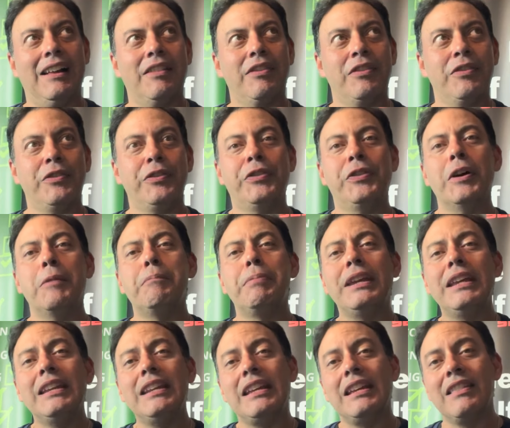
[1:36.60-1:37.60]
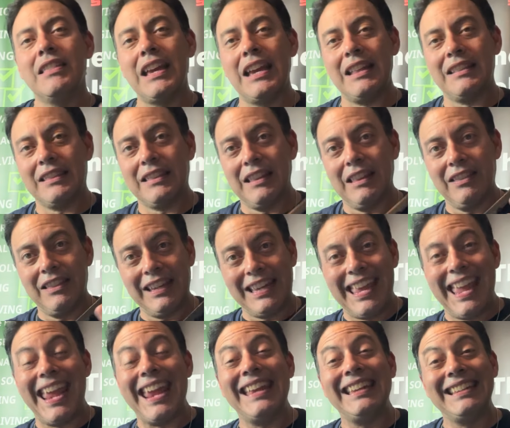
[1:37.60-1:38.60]
the beating that the
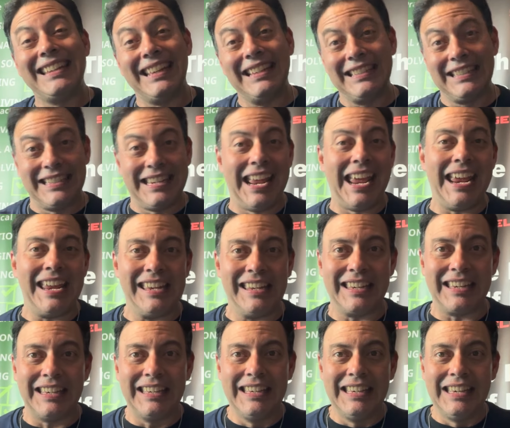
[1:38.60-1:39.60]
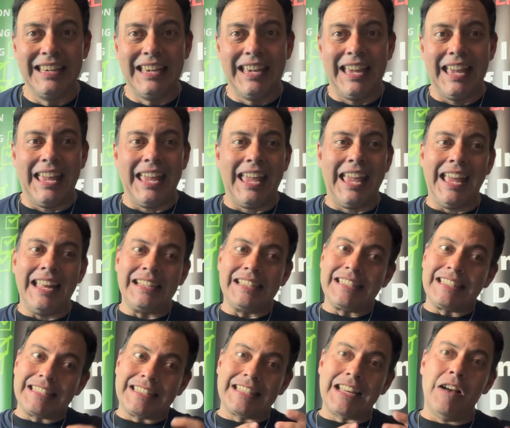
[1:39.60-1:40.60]
cane can take. And
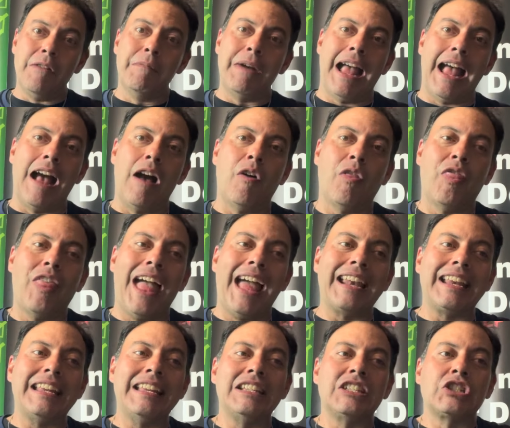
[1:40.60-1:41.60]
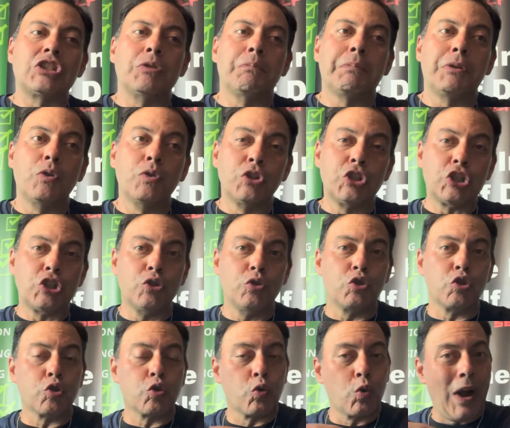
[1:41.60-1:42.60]
somehow that is supposed to
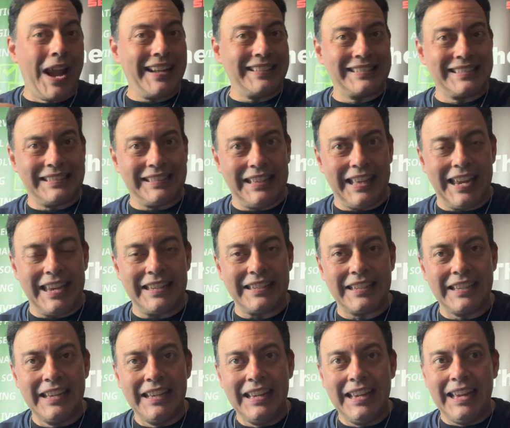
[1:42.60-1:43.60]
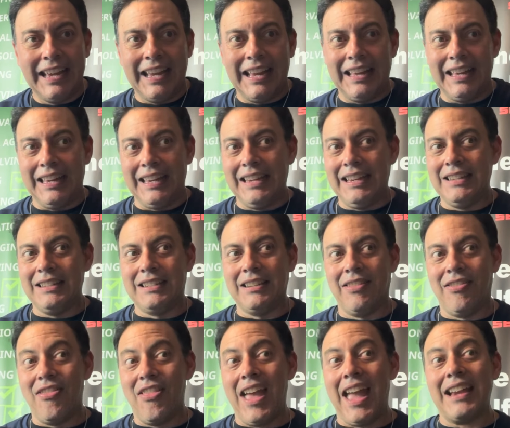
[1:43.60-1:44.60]
translate into
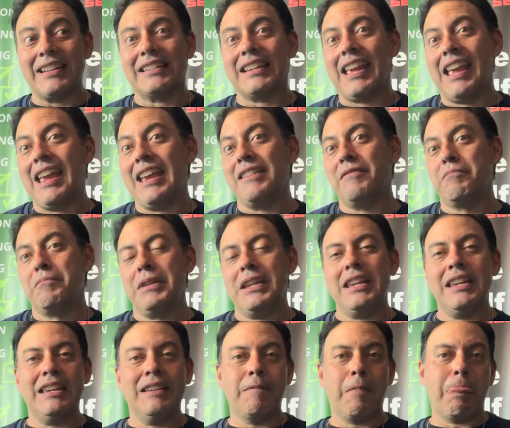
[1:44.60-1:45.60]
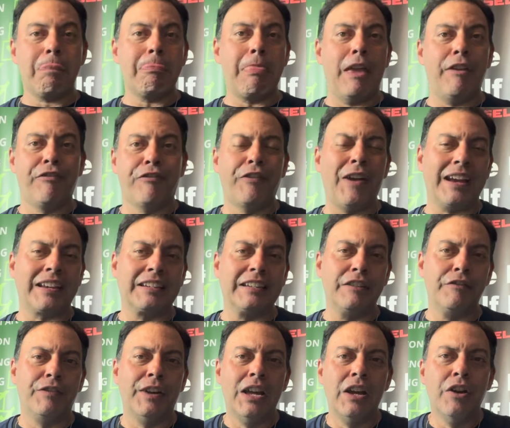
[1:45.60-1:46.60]
that cane being
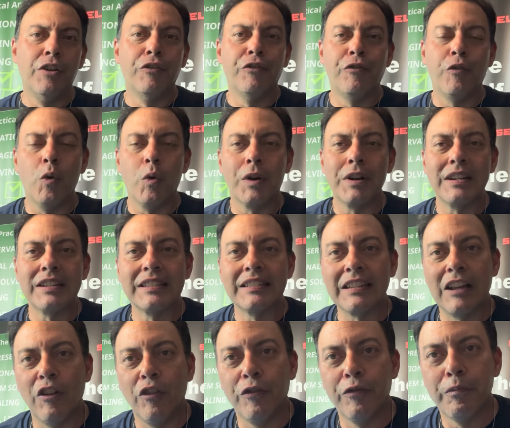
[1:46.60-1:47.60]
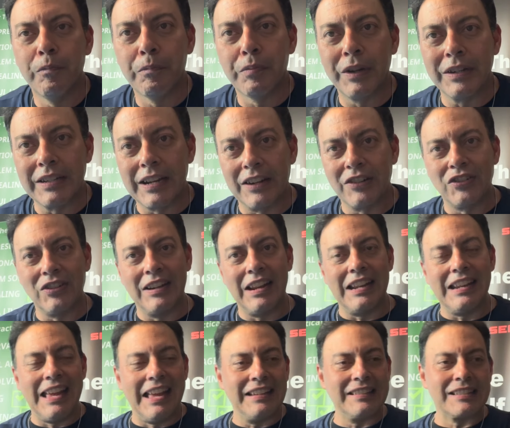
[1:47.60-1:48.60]
effective for self-protection.
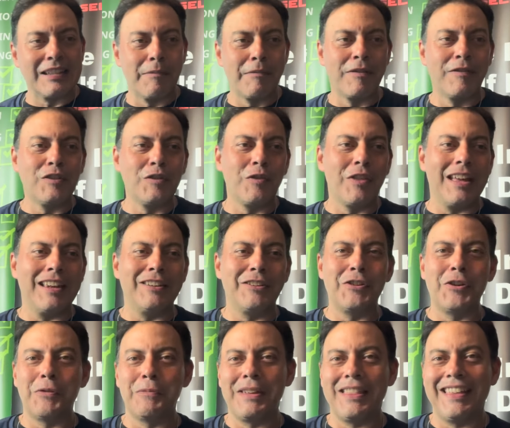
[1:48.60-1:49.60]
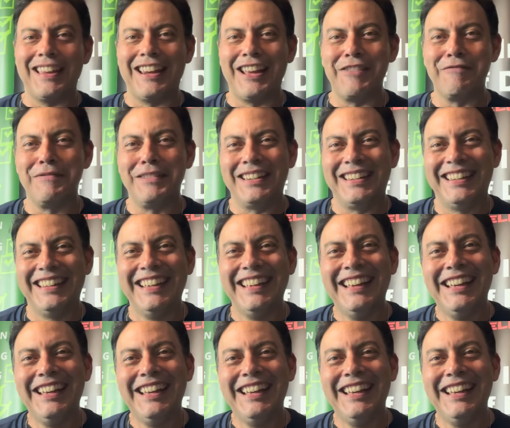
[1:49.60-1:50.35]
And, and, some of you that know me that have been